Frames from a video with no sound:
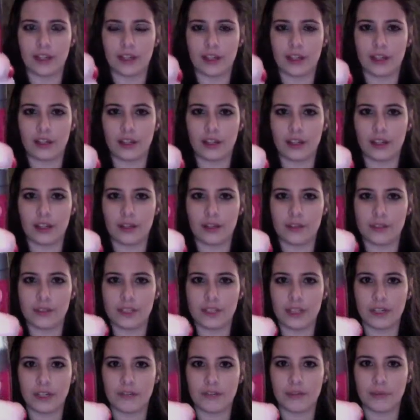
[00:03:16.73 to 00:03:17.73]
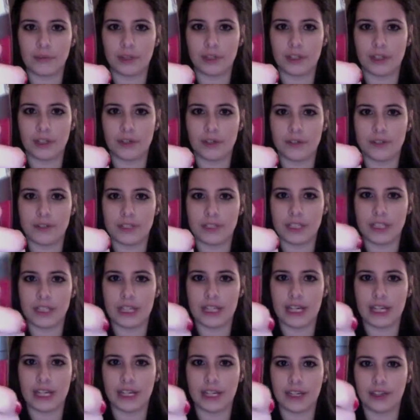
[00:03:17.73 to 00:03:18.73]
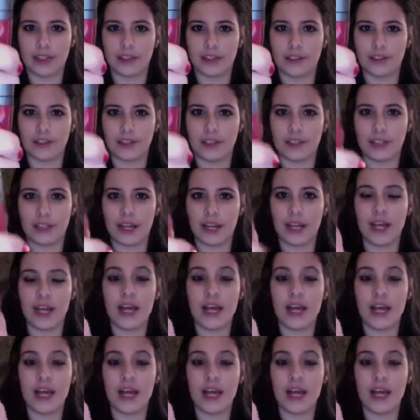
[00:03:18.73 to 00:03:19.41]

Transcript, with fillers: he goes like from clothes to naked. See that?